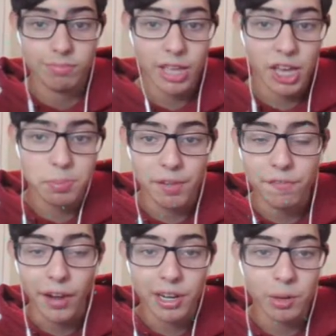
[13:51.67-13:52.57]
HP
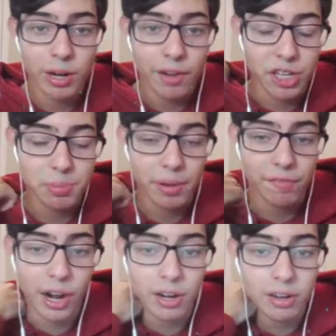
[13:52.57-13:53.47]
Fighting or whatever, HP
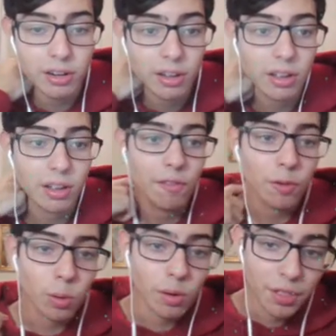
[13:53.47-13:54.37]
Fire,
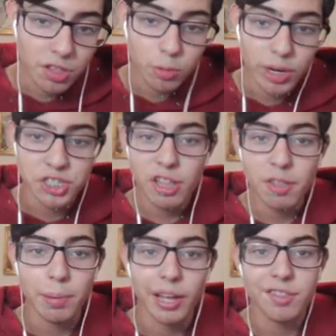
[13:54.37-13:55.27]
for the 2 Regis,
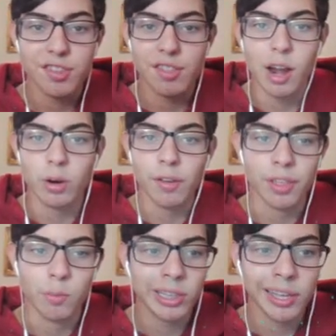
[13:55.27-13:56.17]
but it's just not worth
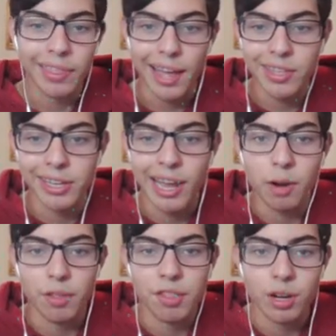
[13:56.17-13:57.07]
it. Whittling that thing
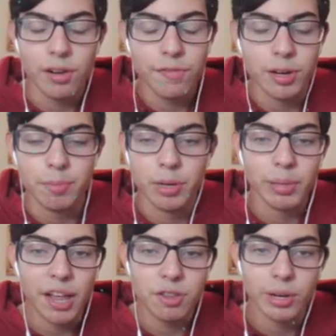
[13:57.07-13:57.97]
down with Surf or
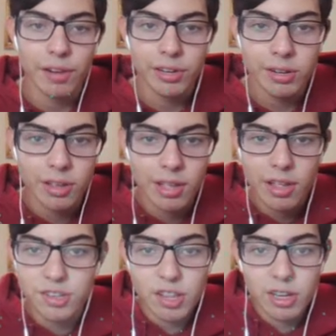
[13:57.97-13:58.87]
Moonblast or whatever,
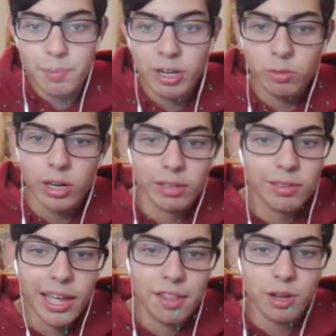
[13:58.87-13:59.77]
it's just going to put in work.
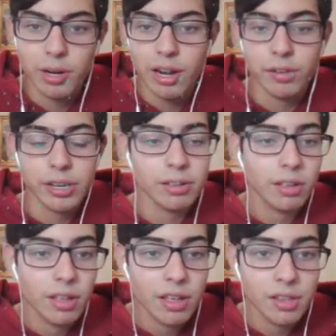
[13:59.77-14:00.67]
Has no recovery.
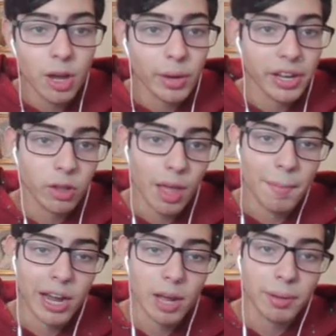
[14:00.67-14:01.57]
No way to heal that
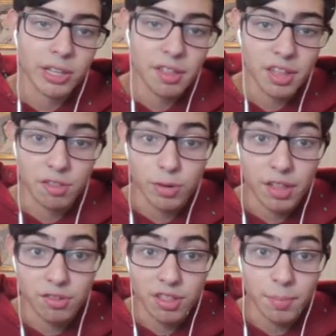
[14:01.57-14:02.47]
back up unless he's
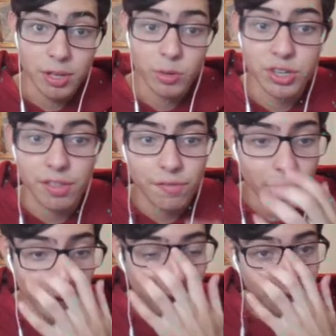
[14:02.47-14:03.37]
Rest or something, is
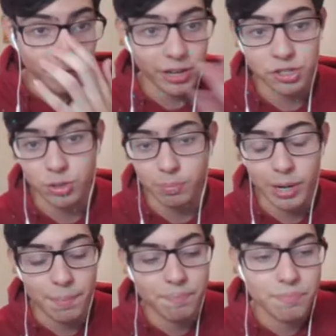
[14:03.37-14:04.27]
very unconventional,
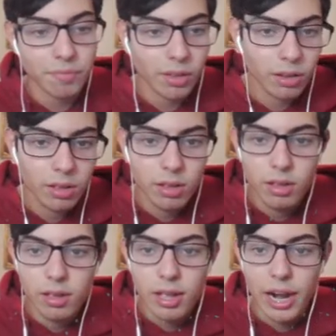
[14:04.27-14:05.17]
but
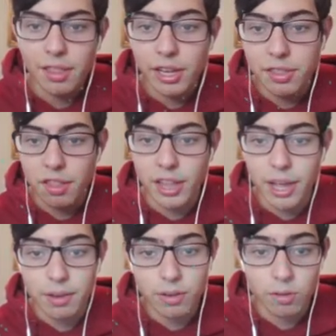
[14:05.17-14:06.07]
I just like this
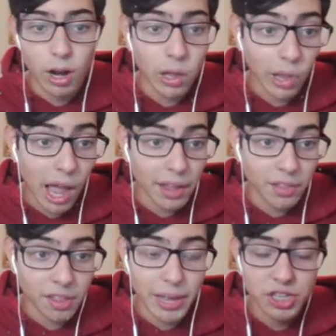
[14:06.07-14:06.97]
set a lot in
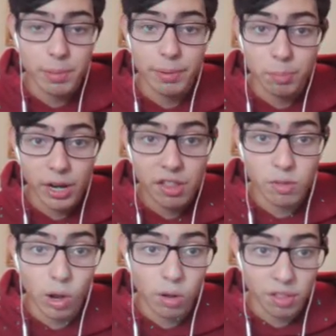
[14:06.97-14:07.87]
this matchup. It breaks
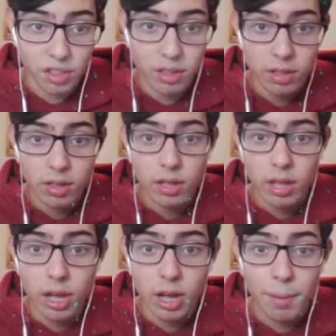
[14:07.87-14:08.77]
walls.
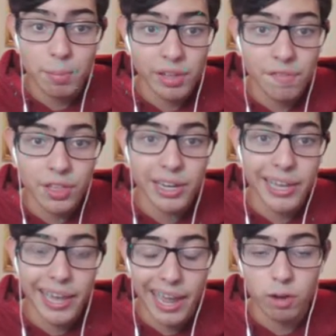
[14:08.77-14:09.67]
I believe Thundy
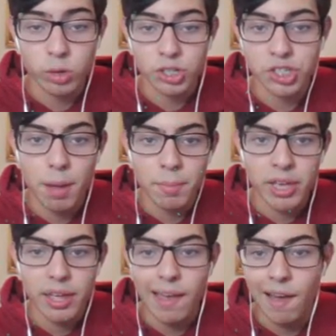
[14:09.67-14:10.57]
can't one-shot
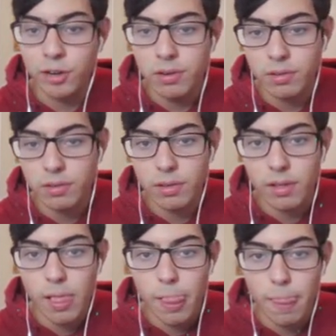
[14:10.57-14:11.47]
me ever,
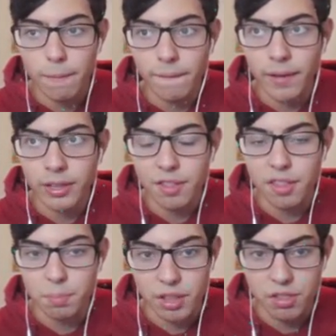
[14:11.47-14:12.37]
unless
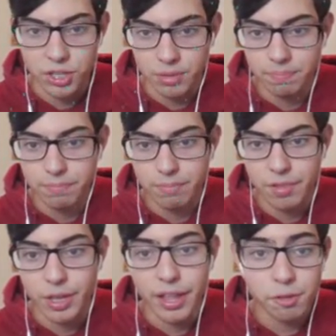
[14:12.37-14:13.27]
it's +2.
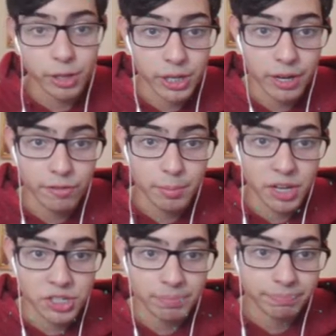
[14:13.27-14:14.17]
So that's really good
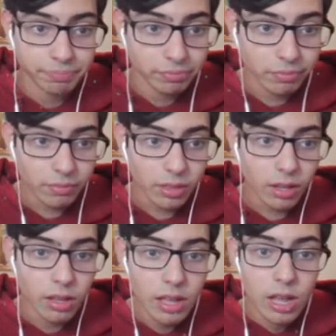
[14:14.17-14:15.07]
information.
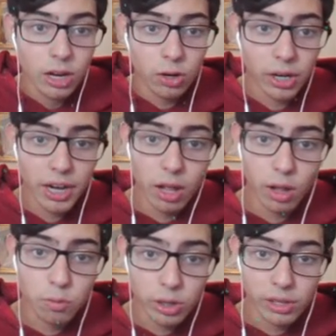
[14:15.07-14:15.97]
Crocodile,
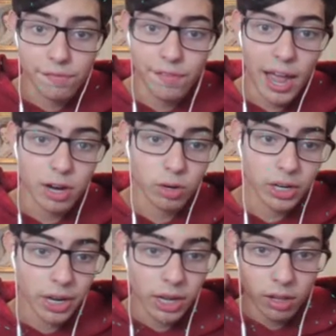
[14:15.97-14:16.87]
a really fat
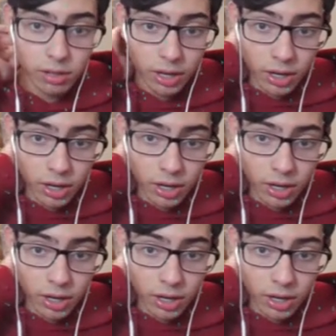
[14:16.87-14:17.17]
Crocodile.